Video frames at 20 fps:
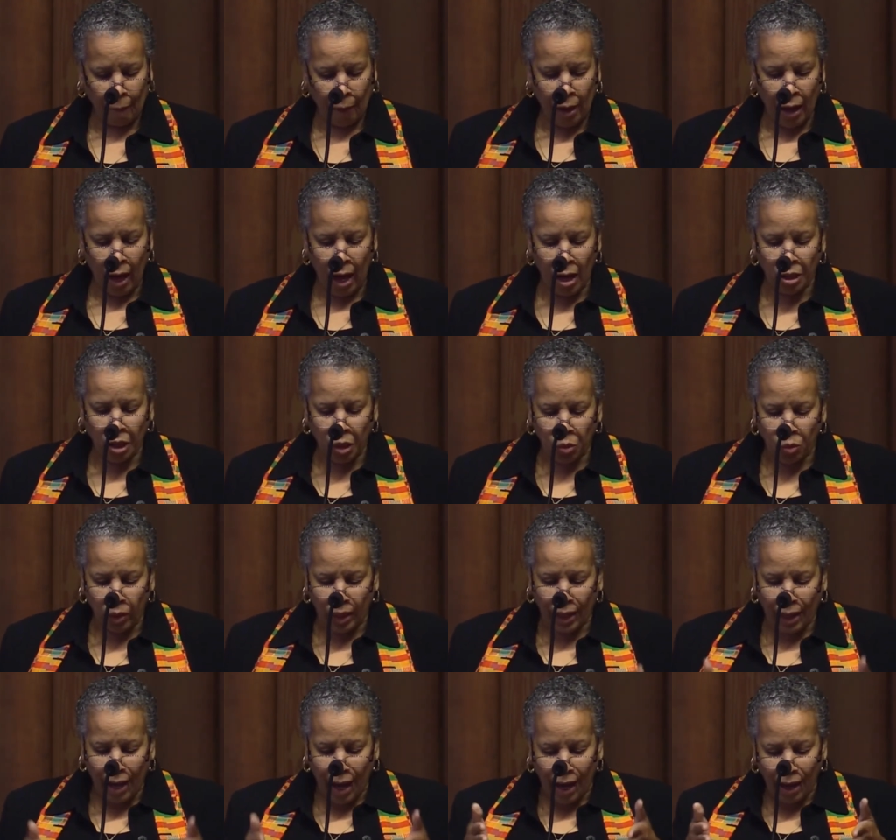How can
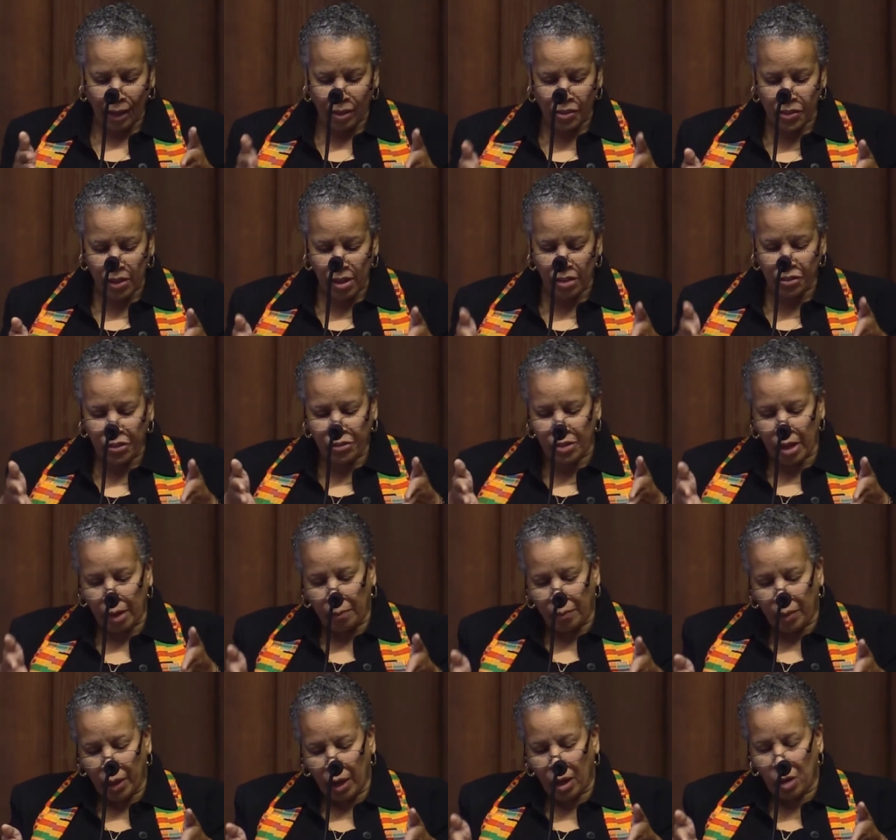we access
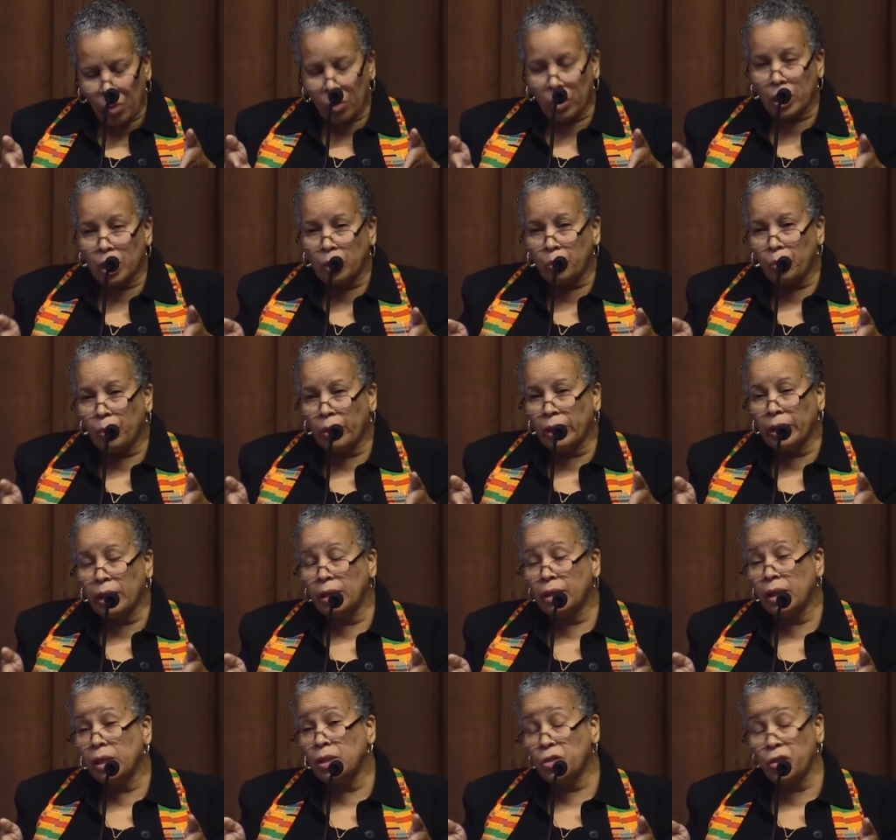that power and bring it
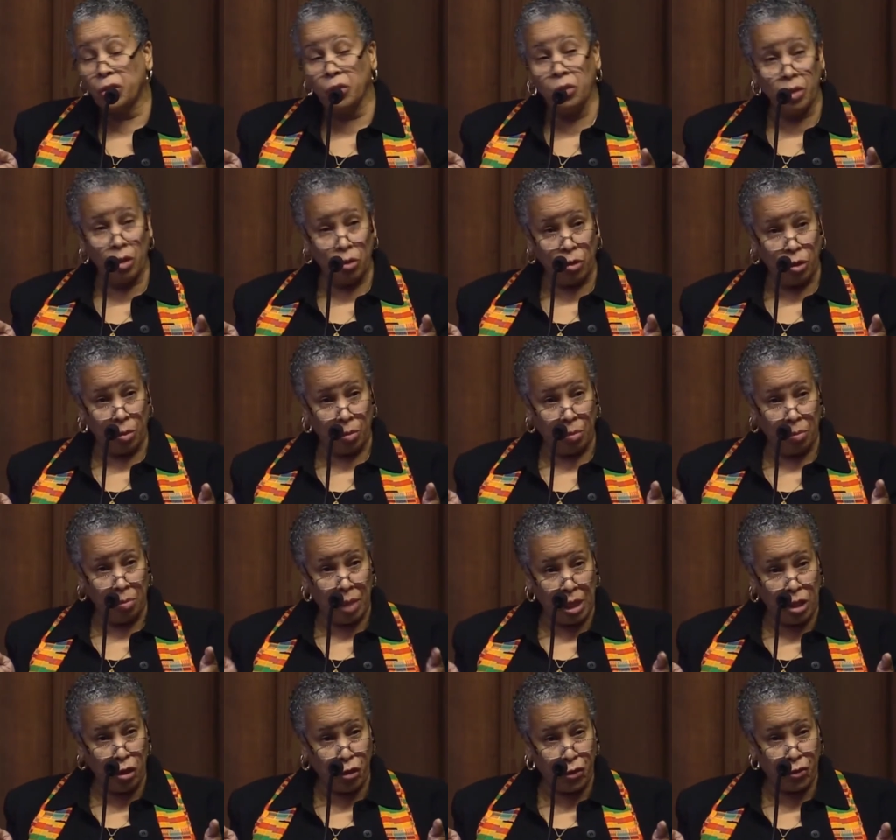into the
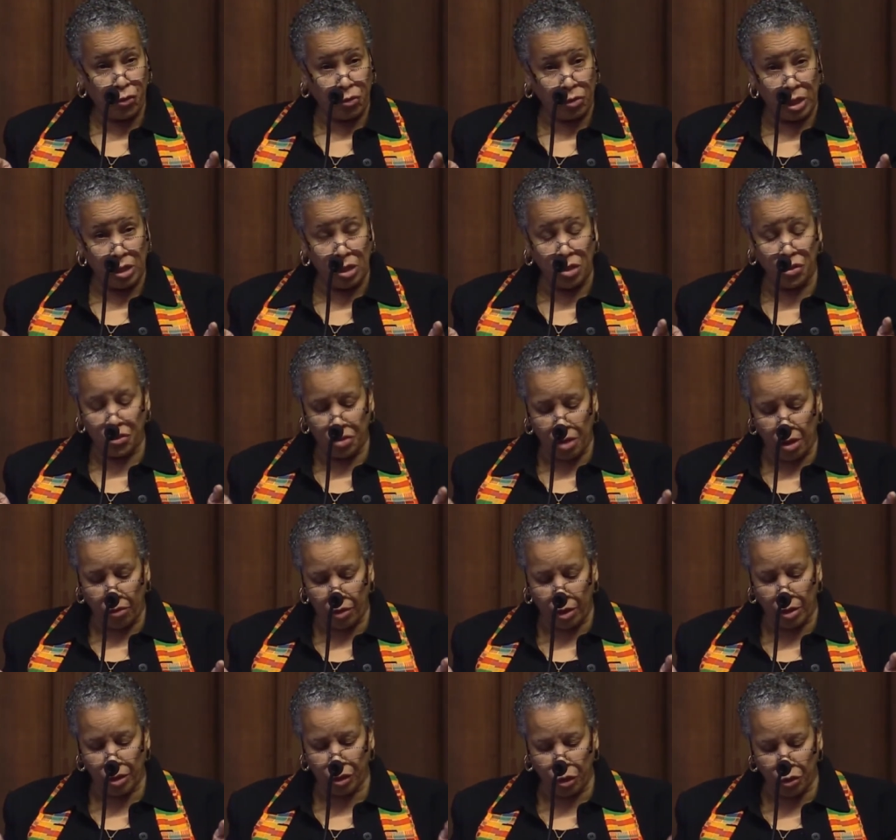ministries of
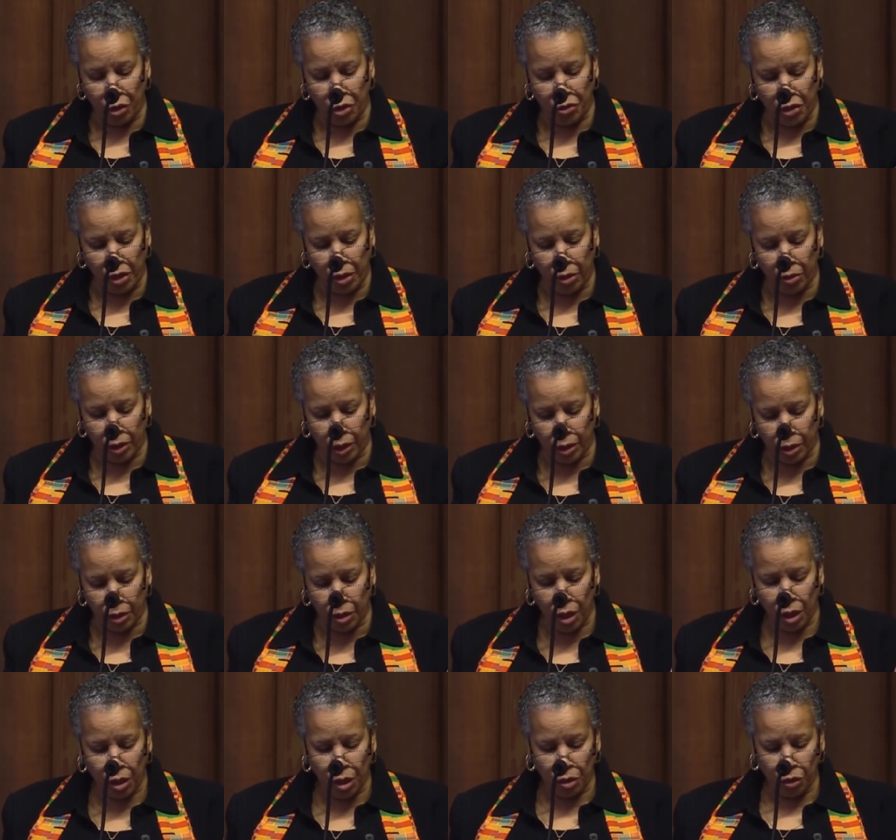our Unitarian
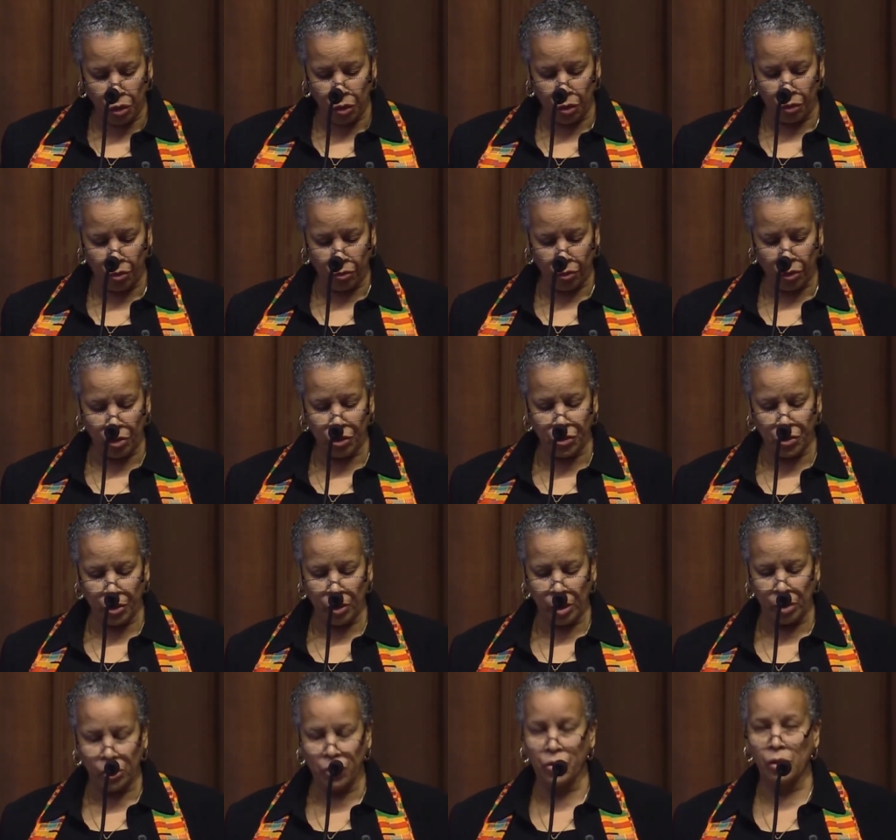
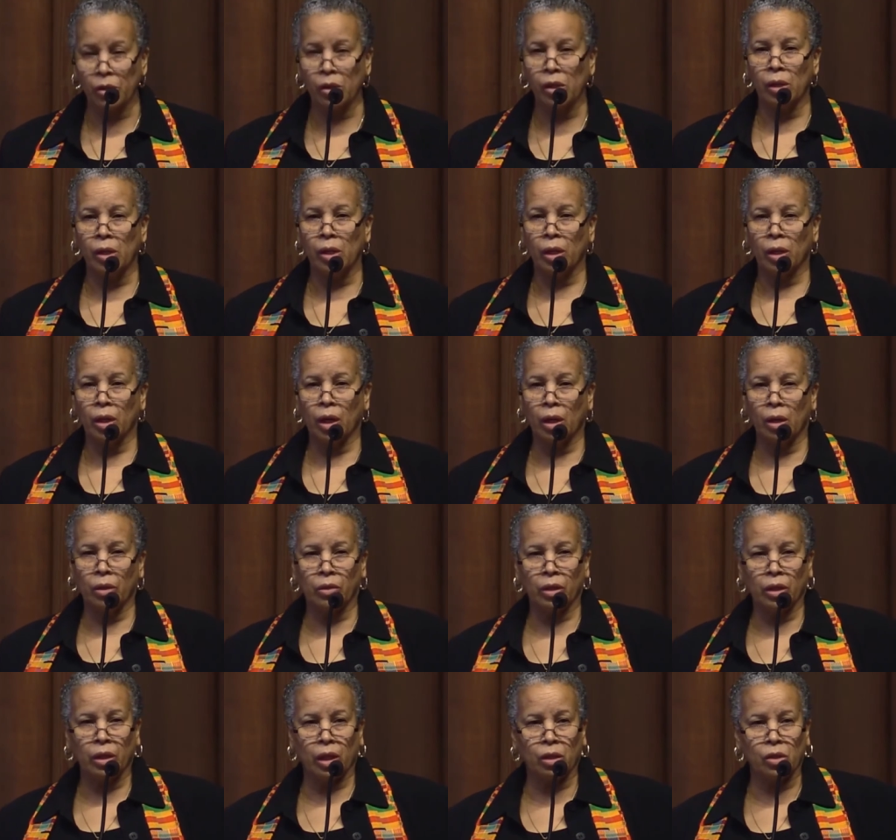Universalist
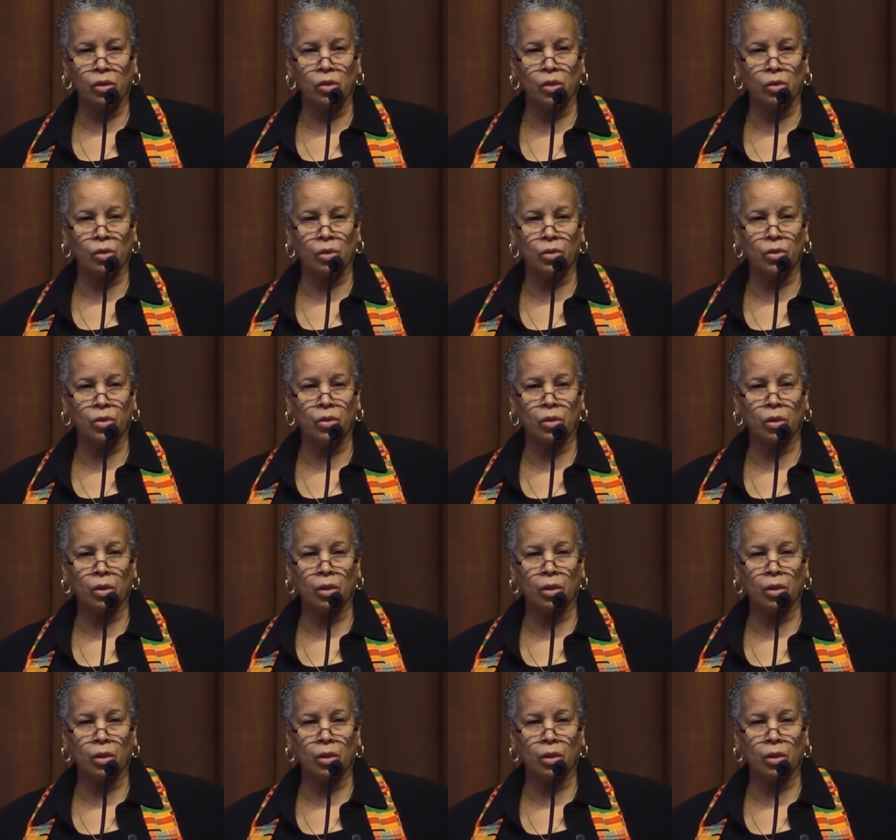congregations?